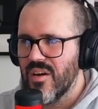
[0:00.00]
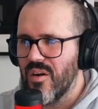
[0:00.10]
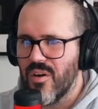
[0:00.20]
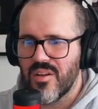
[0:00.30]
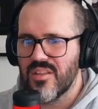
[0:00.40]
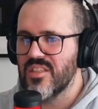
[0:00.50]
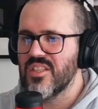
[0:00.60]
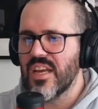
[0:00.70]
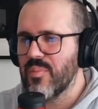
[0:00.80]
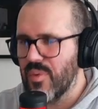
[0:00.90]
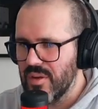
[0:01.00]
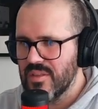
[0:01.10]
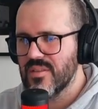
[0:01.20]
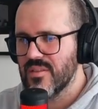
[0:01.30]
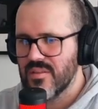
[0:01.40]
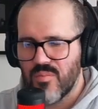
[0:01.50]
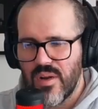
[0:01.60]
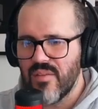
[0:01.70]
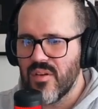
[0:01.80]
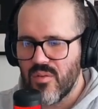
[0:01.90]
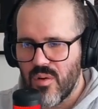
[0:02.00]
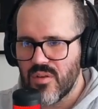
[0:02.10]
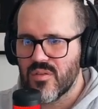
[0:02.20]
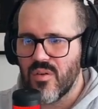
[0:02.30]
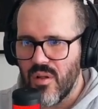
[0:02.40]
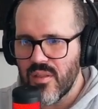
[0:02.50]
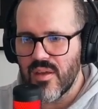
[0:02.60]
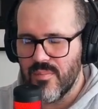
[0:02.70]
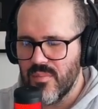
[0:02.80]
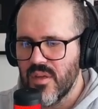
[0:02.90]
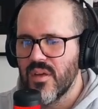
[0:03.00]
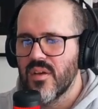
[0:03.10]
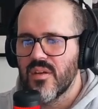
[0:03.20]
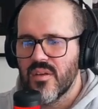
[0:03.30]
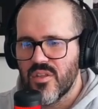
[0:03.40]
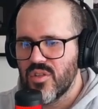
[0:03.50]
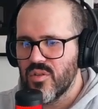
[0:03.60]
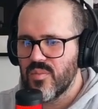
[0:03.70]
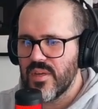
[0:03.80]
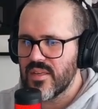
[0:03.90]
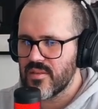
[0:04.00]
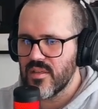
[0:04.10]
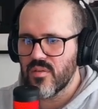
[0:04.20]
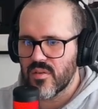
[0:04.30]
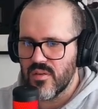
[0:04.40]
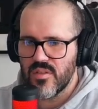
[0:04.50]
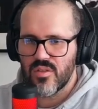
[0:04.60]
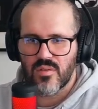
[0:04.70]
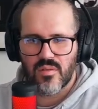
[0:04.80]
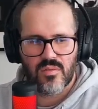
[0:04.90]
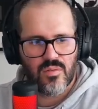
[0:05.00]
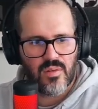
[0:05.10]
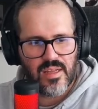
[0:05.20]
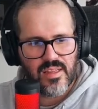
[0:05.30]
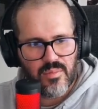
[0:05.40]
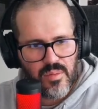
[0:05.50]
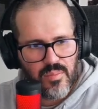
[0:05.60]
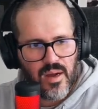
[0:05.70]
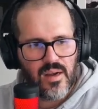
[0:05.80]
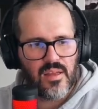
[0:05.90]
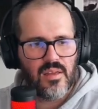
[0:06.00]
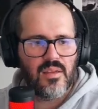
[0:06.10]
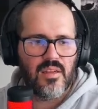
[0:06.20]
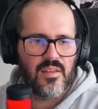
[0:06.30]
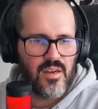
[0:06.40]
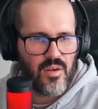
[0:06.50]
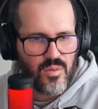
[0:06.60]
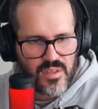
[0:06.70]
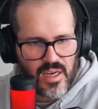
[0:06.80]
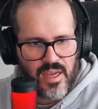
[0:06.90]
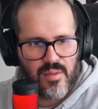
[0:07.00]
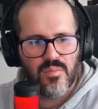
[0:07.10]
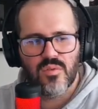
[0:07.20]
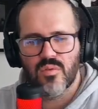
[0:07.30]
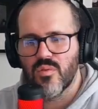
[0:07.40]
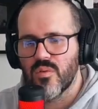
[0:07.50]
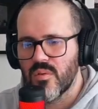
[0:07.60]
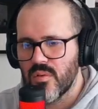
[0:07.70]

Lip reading: Or the checkpoints, whatever you want to call them, should be asynchronous, to let everybody in their own time to